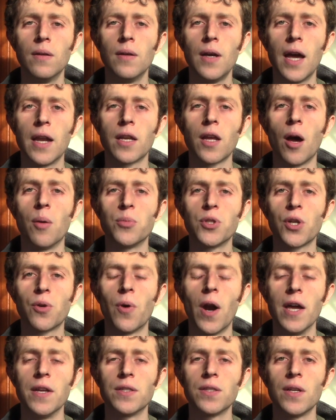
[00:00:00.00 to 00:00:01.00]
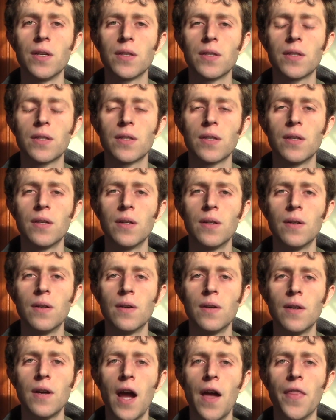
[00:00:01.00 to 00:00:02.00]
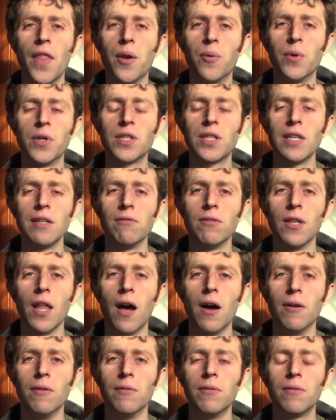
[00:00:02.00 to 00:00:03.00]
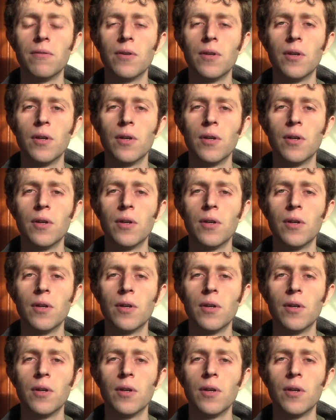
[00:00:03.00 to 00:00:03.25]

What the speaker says: and come to crisis and then receive love